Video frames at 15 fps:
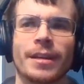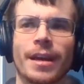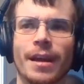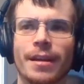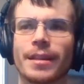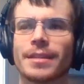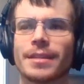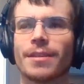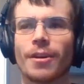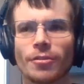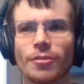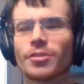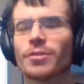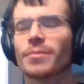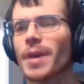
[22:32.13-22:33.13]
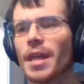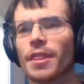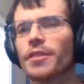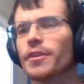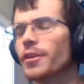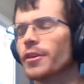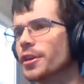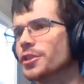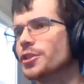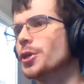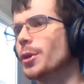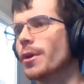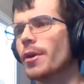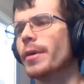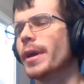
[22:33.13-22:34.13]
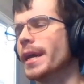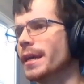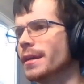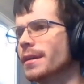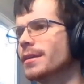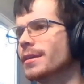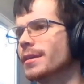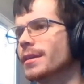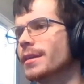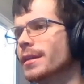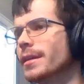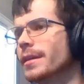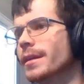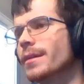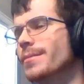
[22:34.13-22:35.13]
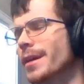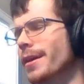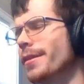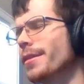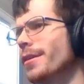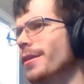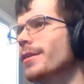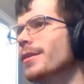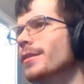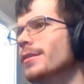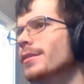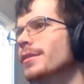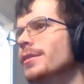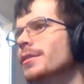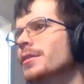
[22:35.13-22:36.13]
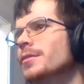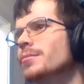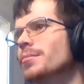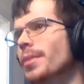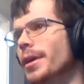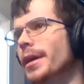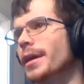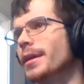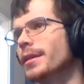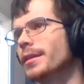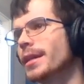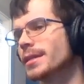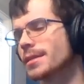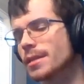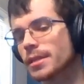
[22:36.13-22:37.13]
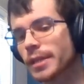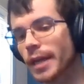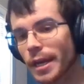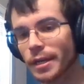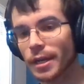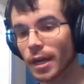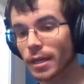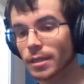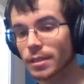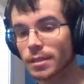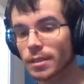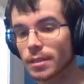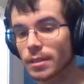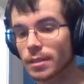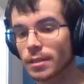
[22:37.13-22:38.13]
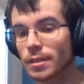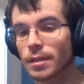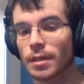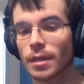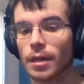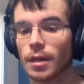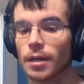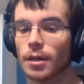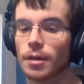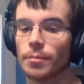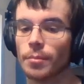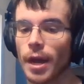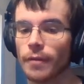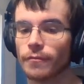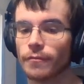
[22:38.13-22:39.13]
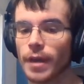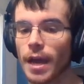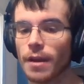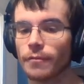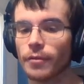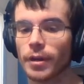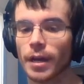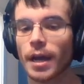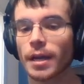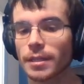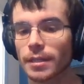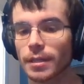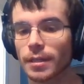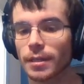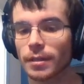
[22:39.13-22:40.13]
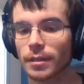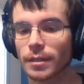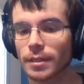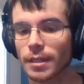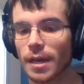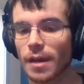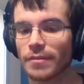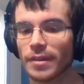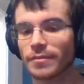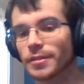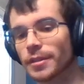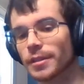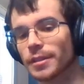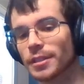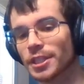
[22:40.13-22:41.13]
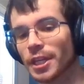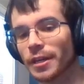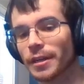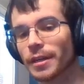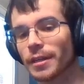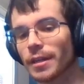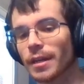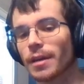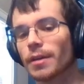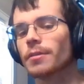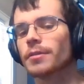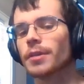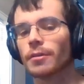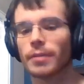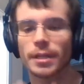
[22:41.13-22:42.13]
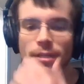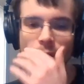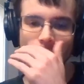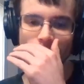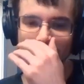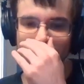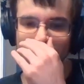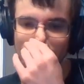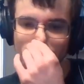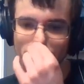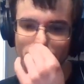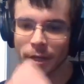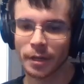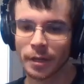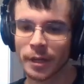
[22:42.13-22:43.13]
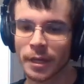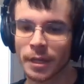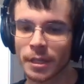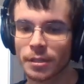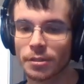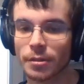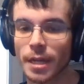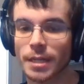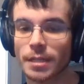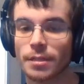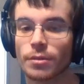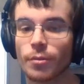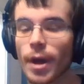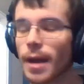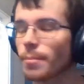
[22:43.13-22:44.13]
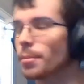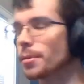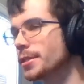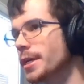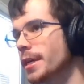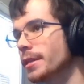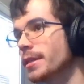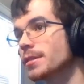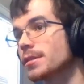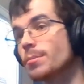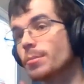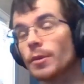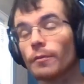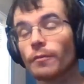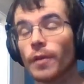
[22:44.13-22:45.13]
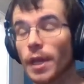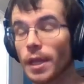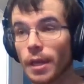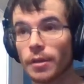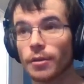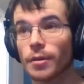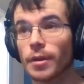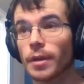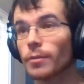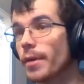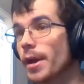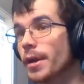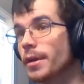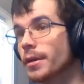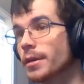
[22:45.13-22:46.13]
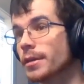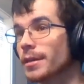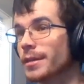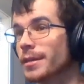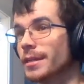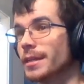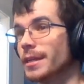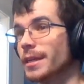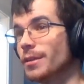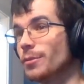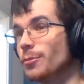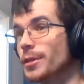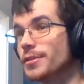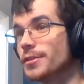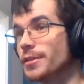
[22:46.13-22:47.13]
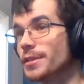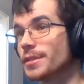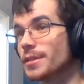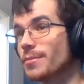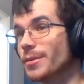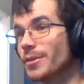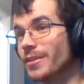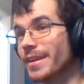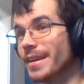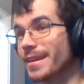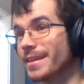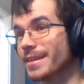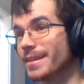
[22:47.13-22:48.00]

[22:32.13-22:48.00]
That's also my third 2:08 in a marathon. But that's the 10 ducks. I kind of forgot to list off after Jerry. Oh no, I said Holly. We're good. So that's Quack percent. That's something fun that you can run in the Wii Series community.